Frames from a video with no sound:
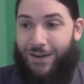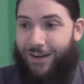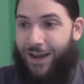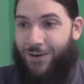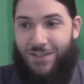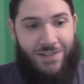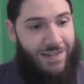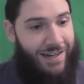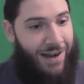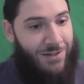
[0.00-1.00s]
and now
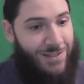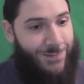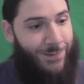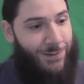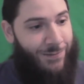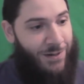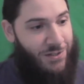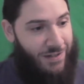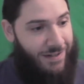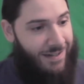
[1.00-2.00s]
it's full version.